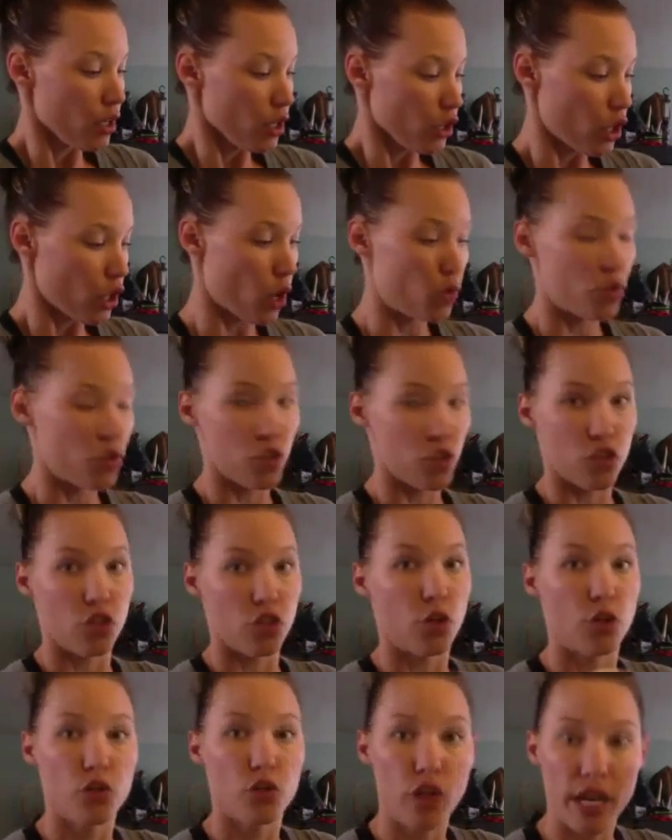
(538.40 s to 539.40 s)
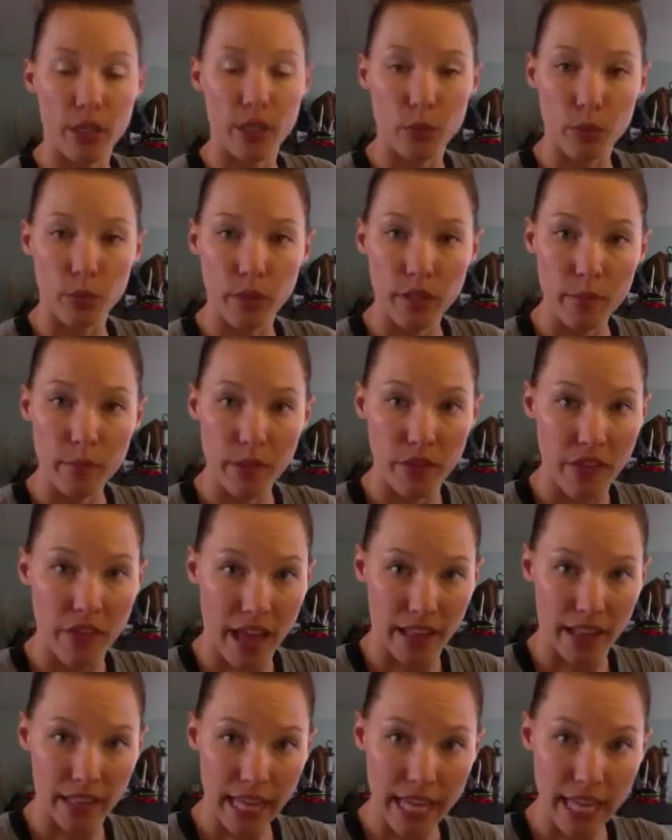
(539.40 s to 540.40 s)
coaches, you're trying to really build
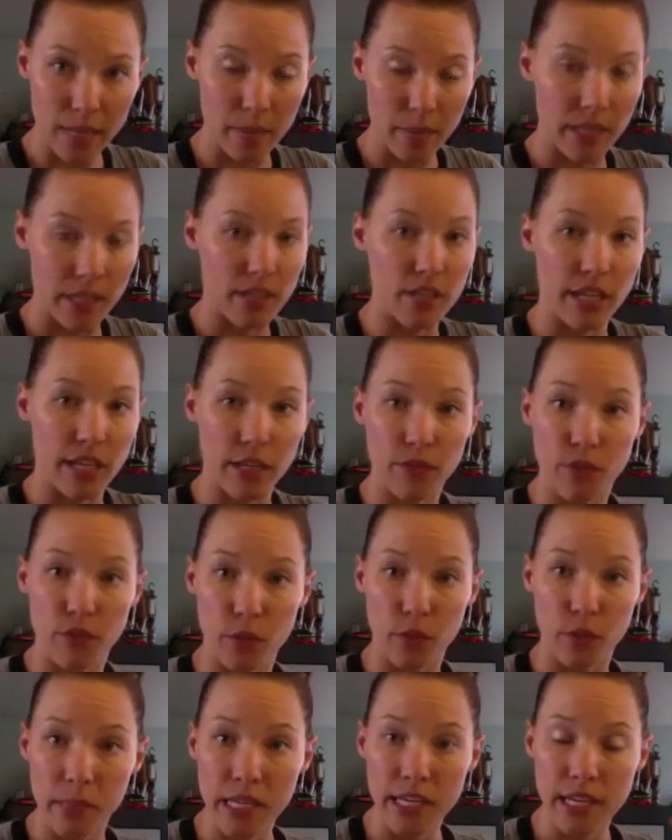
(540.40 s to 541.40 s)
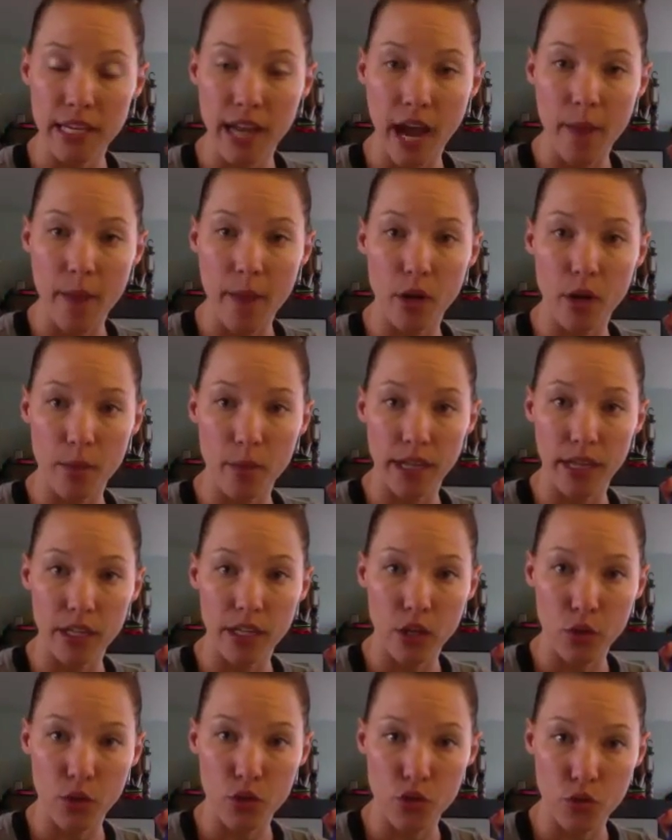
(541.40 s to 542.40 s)
that leg, because like for me, I'm on my
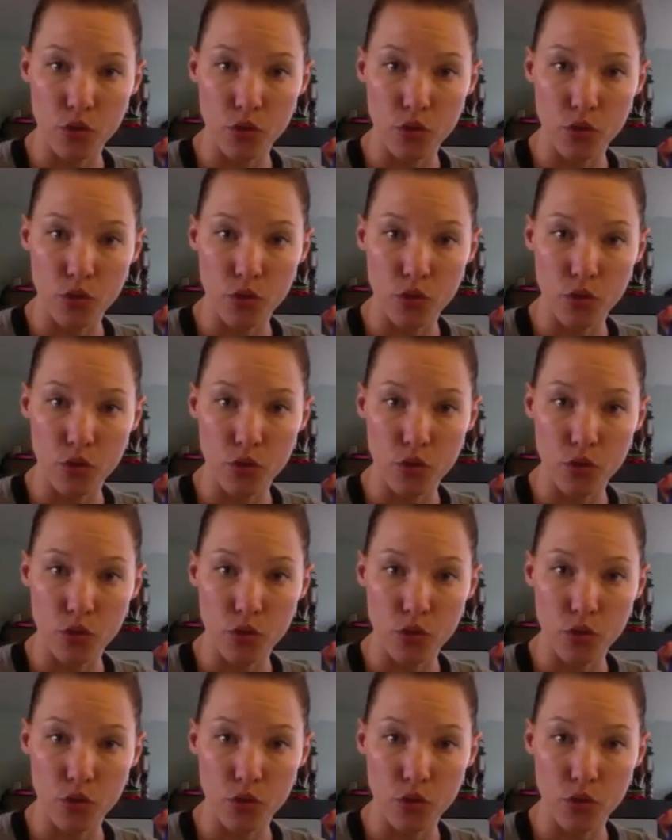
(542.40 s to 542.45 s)
coach's